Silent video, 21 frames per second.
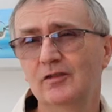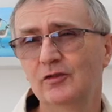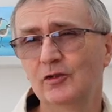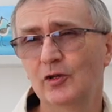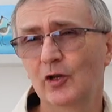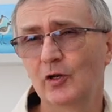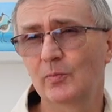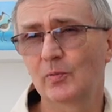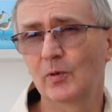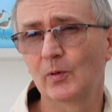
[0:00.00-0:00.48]

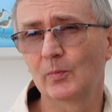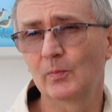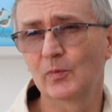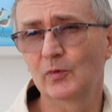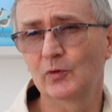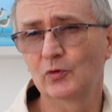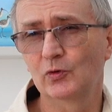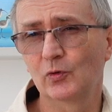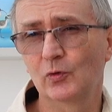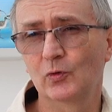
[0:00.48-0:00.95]
no problem
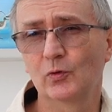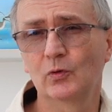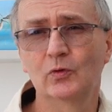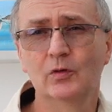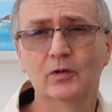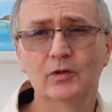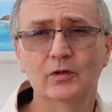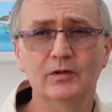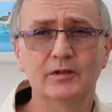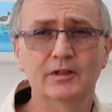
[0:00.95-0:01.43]
at all.
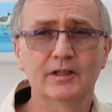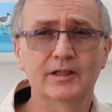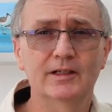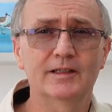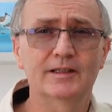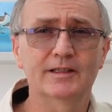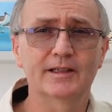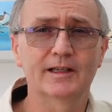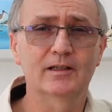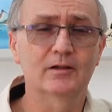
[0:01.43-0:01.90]

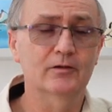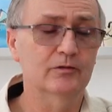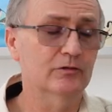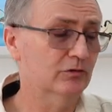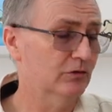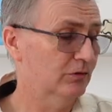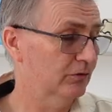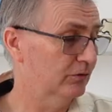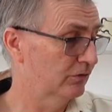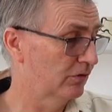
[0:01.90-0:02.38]
Didn't take long
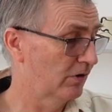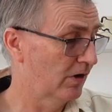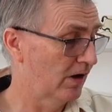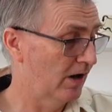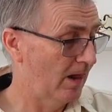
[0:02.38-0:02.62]
at all.